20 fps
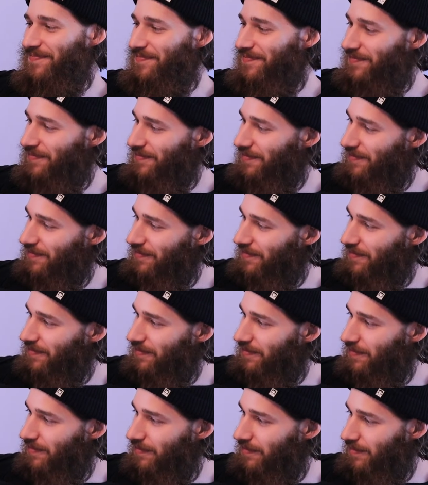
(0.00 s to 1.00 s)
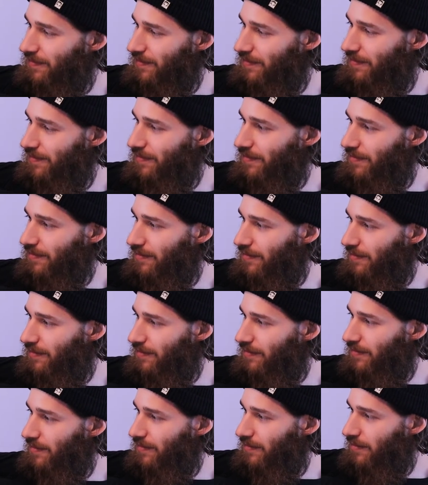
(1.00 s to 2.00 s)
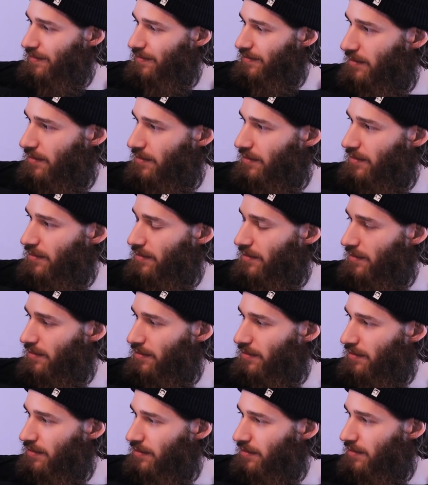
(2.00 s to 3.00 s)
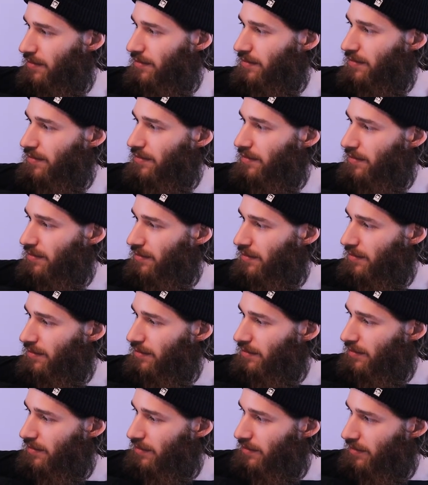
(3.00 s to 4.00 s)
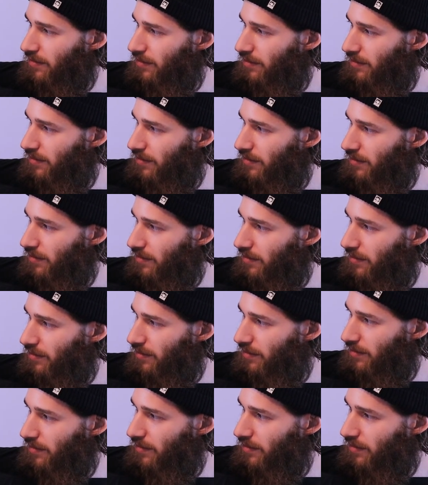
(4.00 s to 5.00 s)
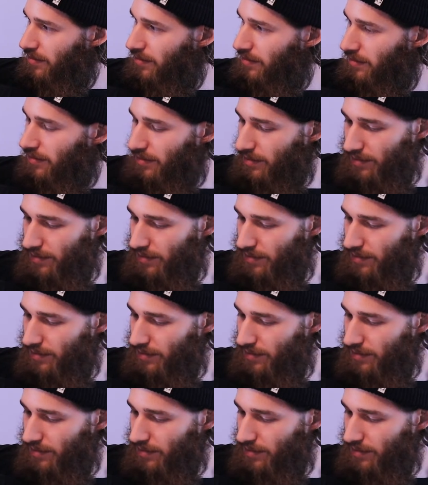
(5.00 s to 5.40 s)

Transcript: (silent)